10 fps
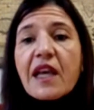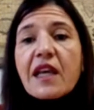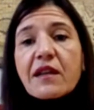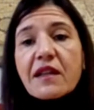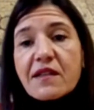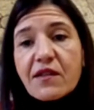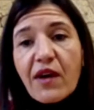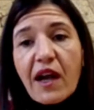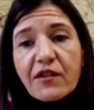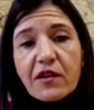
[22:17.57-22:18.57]
Its
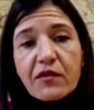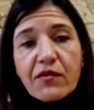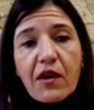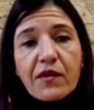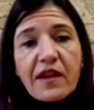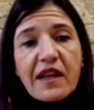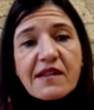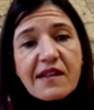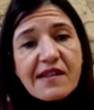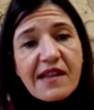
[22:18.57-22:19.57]
gradual growth
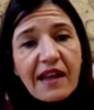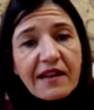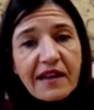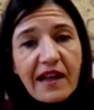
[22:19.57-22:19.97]
is exactly